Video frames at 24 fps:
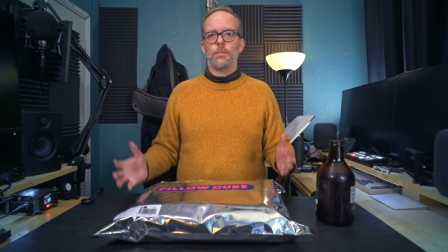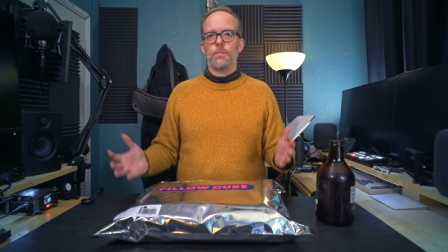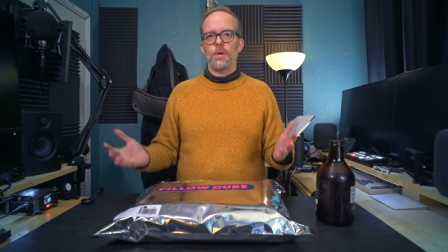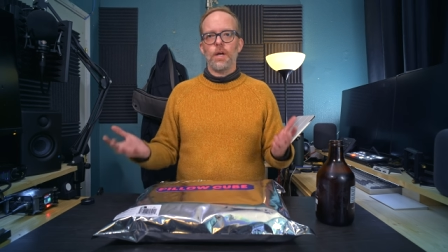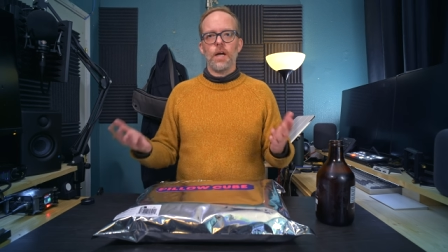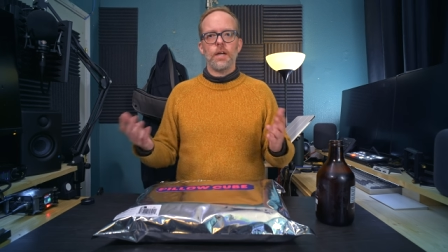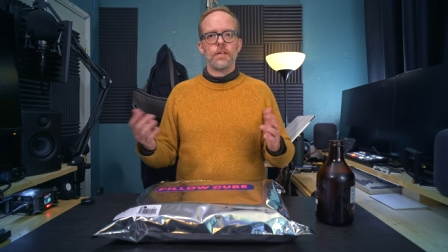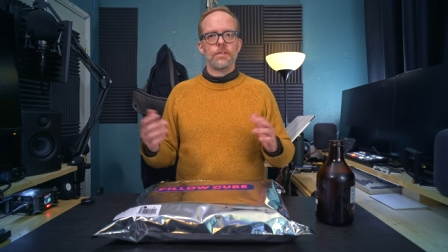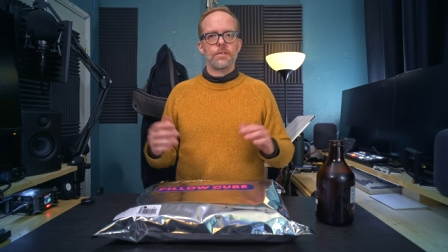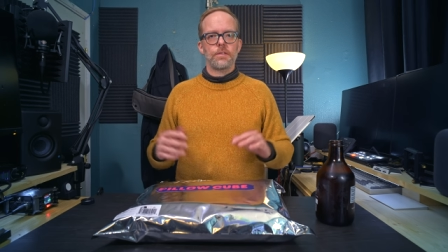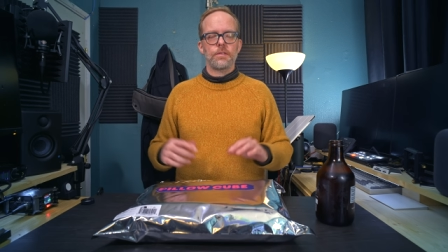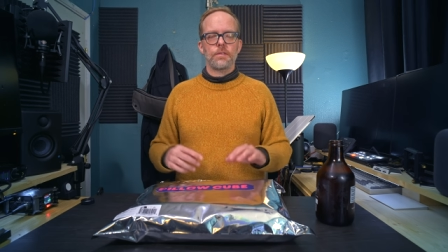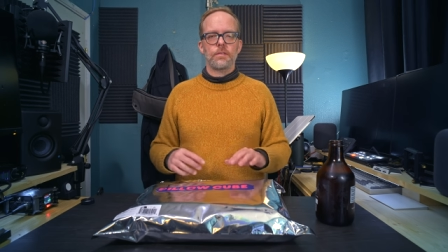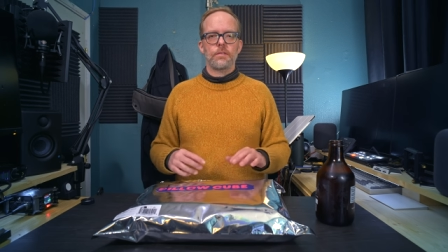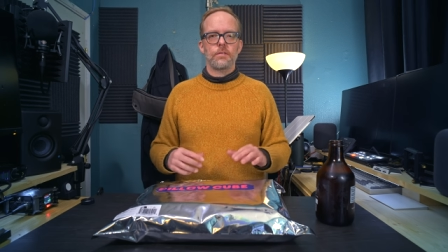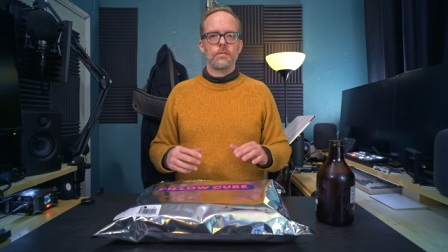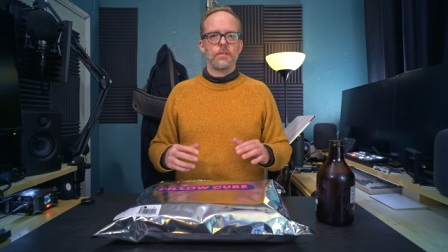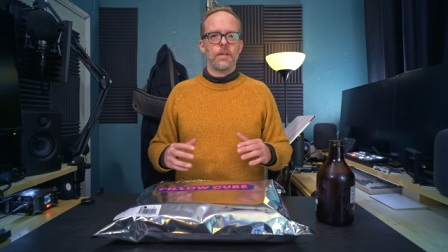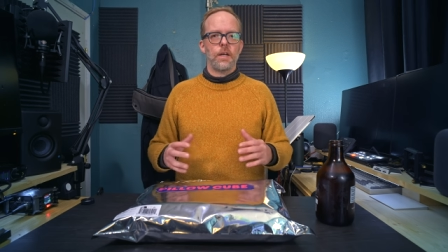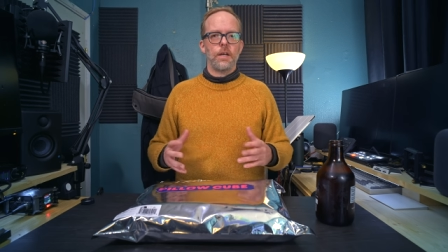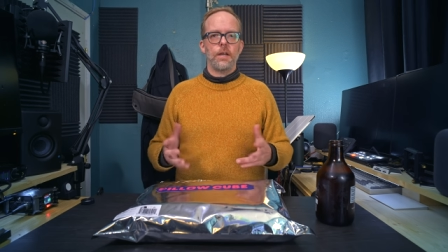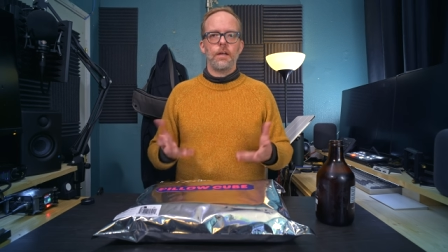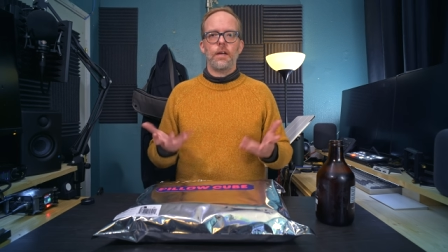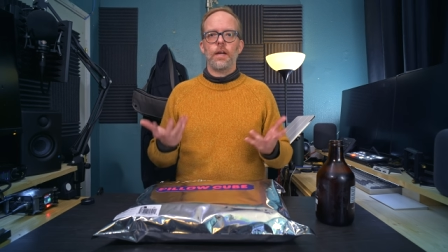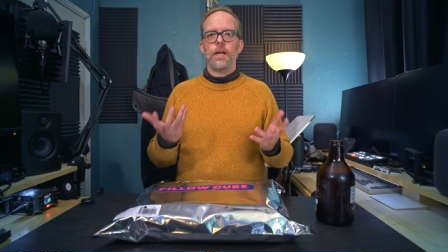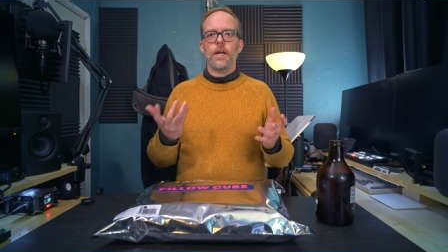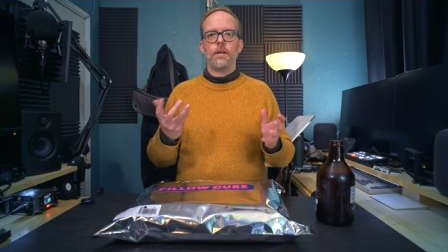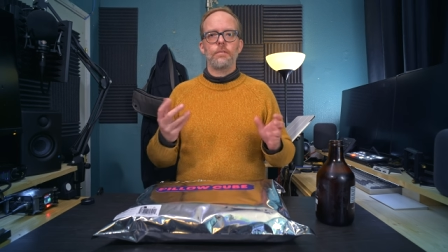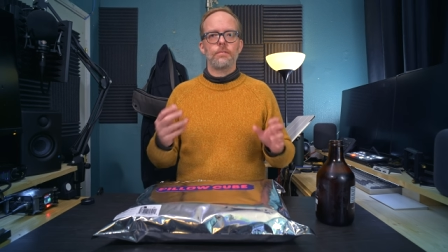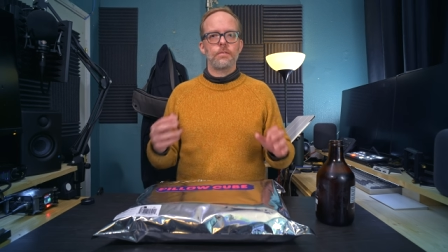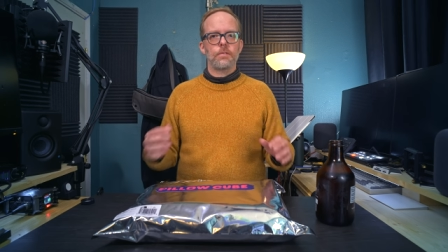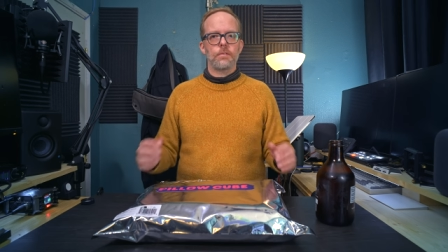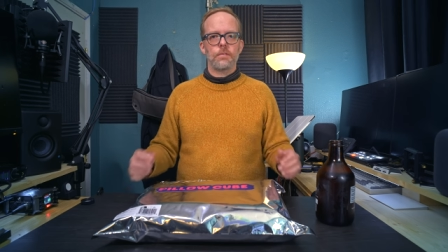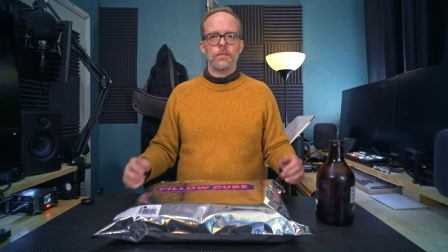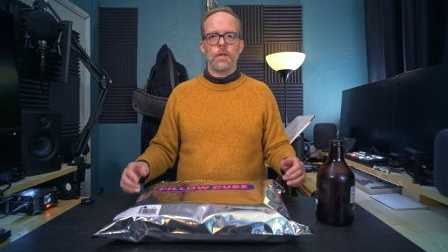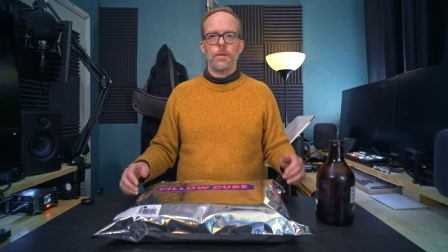a box. I, I
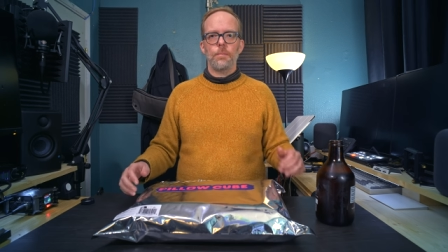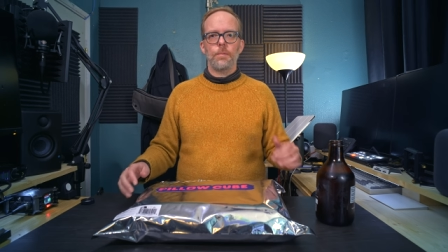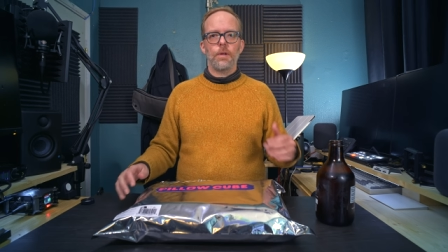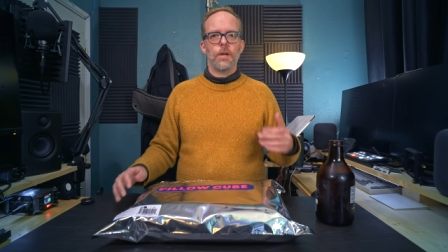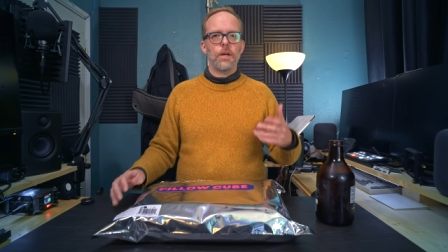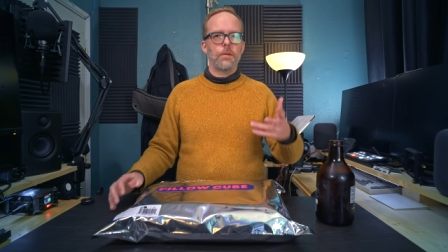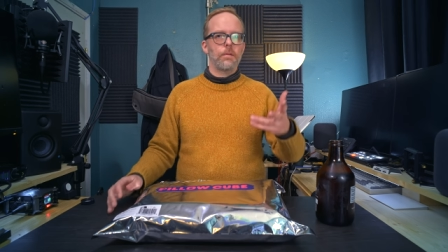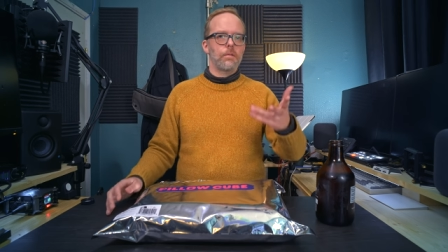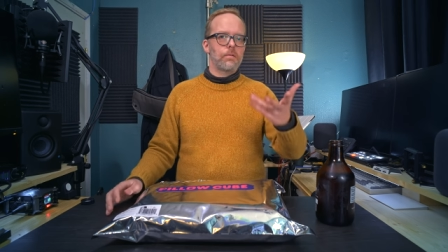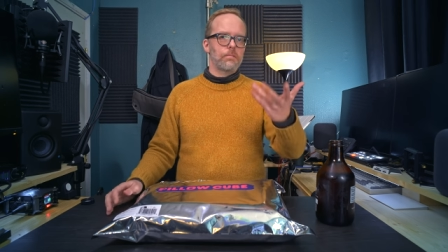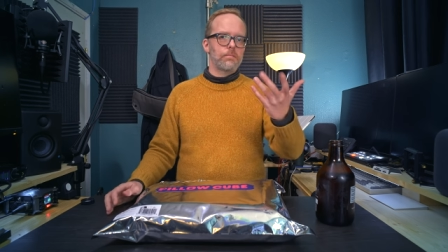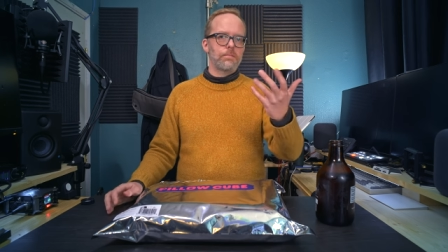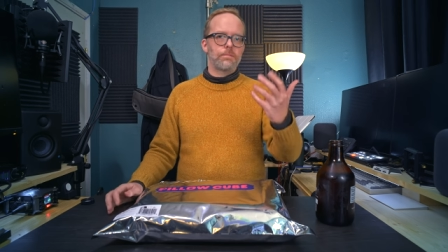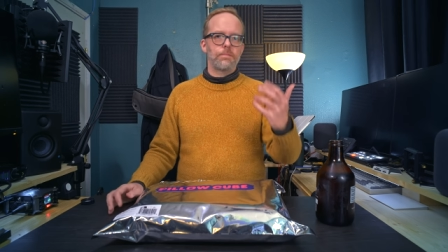haven't. I'm not